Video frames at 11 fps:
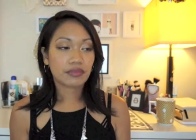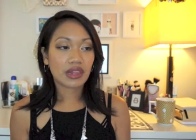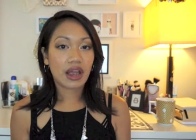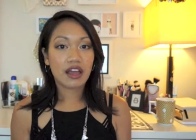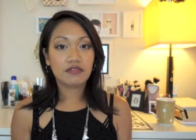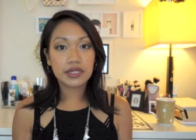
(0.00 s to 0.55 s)

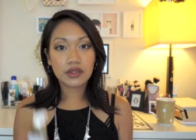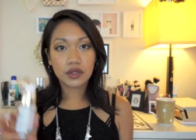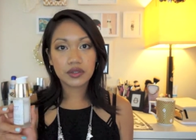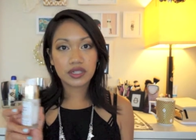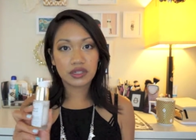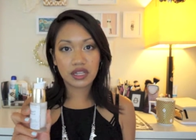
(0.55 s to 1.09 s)
I've been
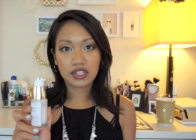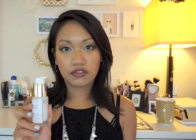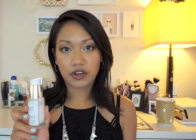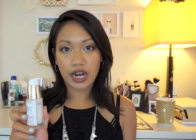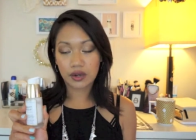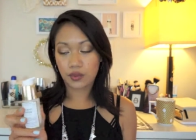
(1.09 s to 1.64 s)
using this
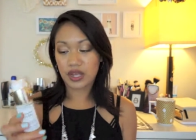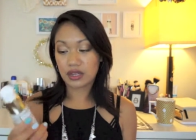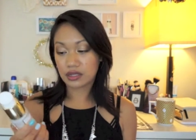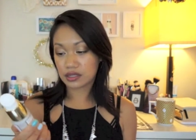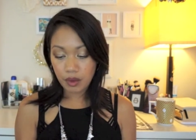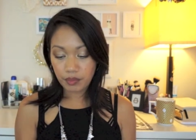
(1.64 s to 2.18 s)
for 8
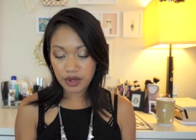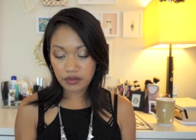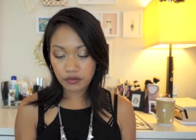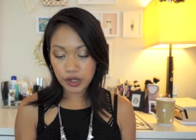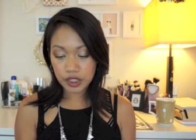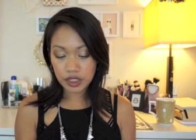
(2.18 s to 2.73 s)
weeks, but
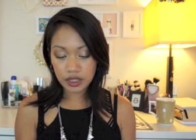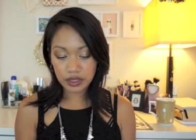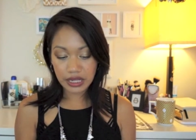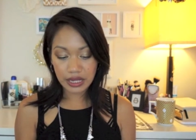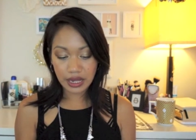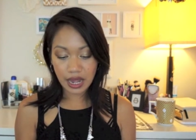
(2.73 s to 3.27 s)

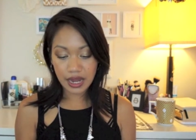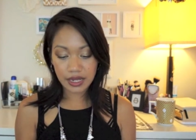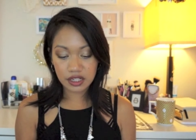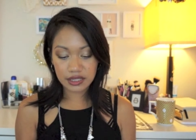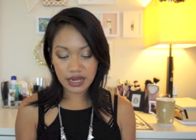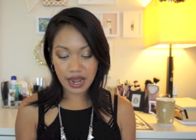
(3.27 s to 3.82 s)
unfortunately, I
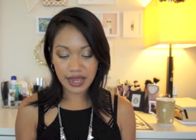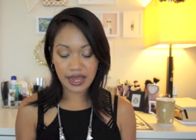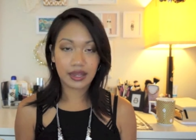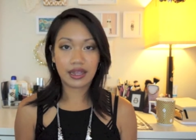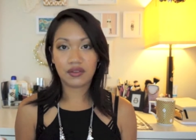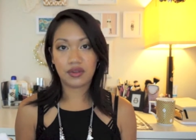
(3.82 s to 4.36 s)

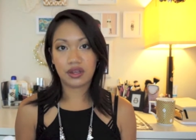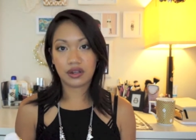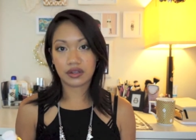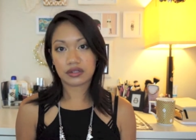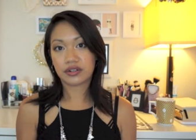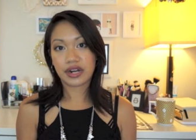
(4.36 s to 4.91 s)
can't give it a
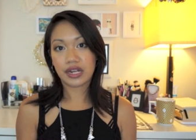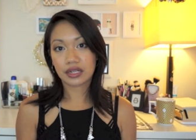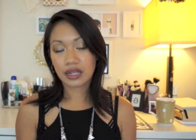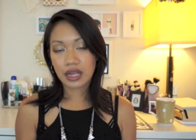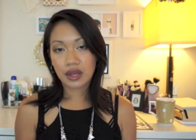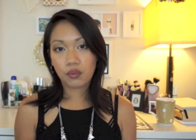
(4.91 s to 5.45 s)
good grade.
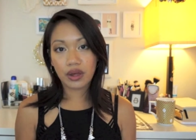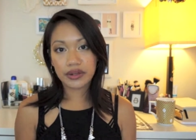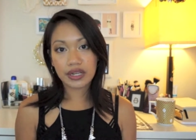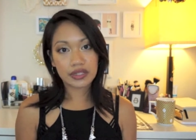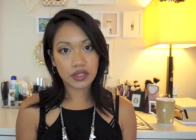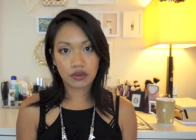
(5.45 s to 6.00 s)
One,
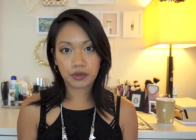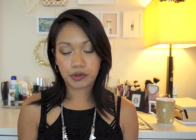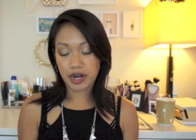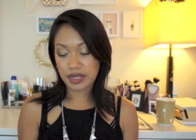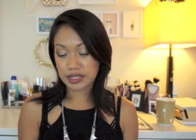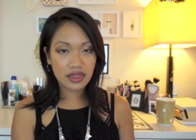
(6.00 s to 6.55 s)
it's
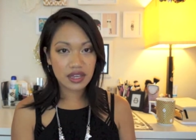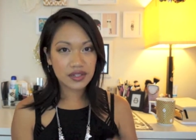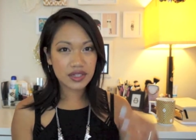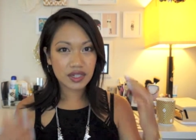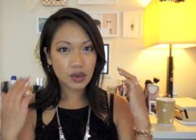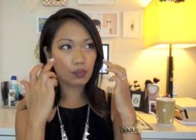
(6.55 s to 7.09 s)
overpriced.
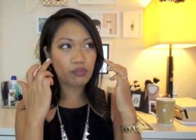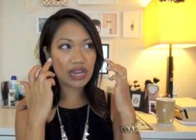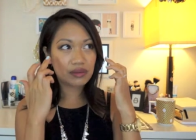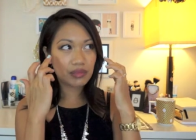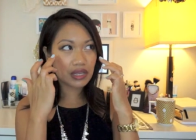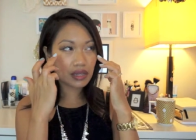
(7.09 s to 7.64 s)
This
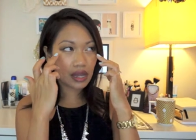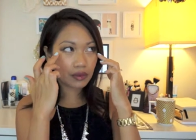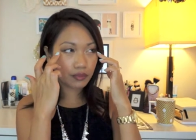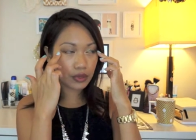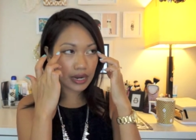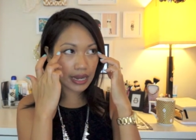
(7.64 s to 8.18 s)
made me
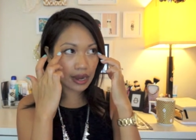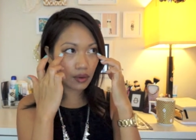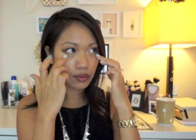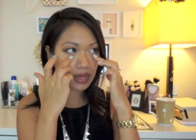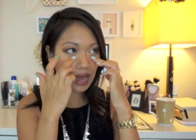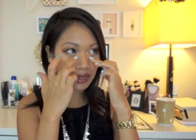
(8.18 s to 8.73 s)
like break out
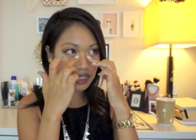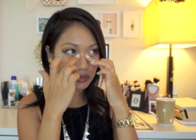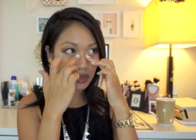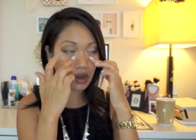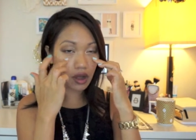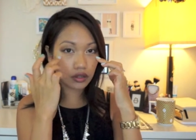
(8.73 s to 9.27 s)
with
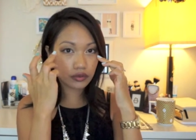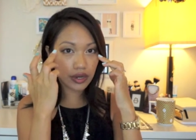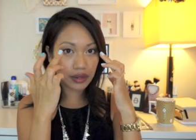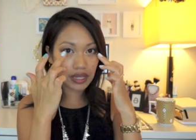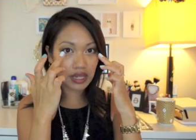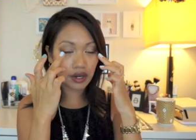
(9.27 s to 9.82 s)
eczema all
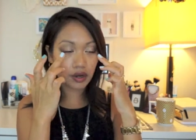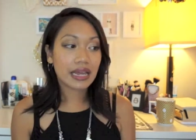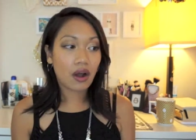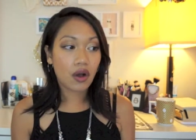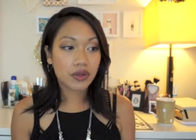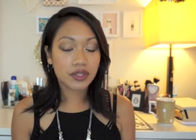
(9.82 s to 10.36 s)
around here. It
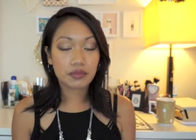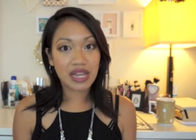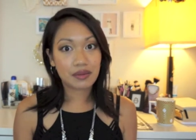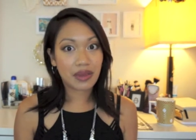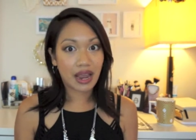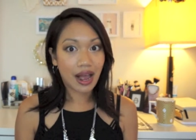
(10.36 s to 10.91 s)
also
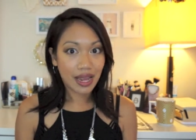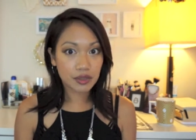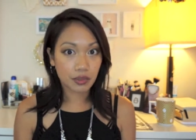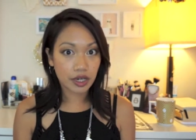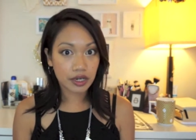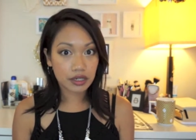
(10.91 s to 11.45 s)
made my eyes
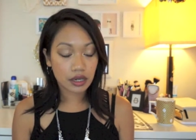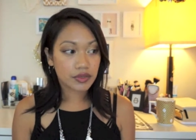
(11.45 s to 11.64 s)
burn.